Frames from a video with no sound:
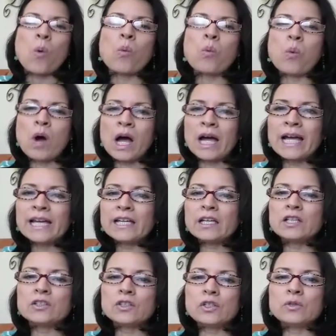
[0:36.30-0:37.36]

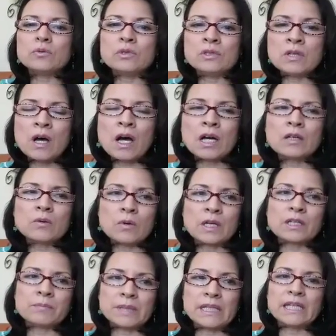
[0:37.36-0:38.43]
why do you not
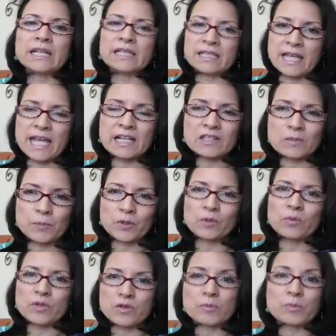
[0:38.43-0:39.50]
want to be an
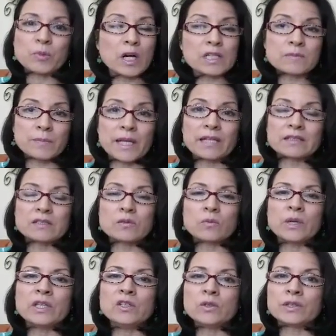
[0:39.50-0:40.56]
expert with your
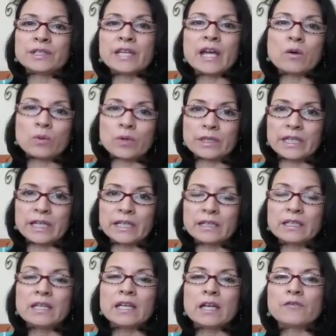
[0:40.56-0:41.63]
prospects when you're
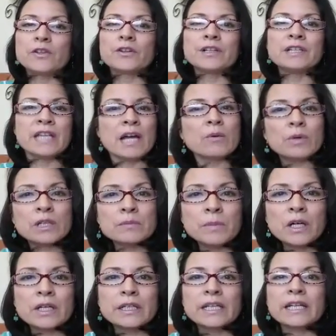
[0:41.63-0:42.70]
networking? If you're in network
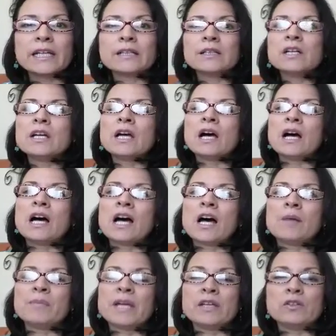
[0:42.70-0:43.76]
marketing
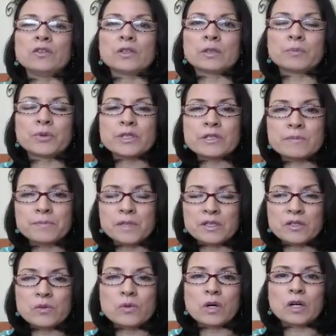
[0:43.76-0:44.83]
and
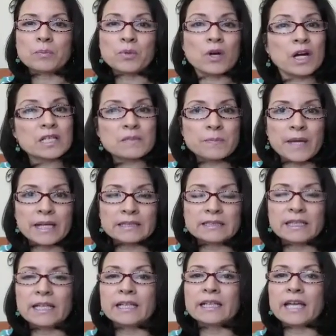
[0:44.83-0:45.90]
you are
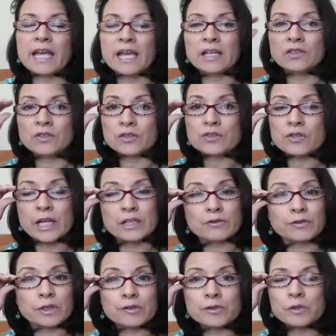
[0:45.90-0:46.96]
prospecting and you're trying
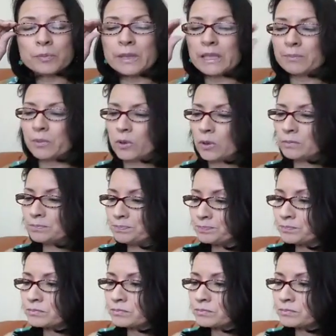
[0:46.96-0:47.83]
to recruit people,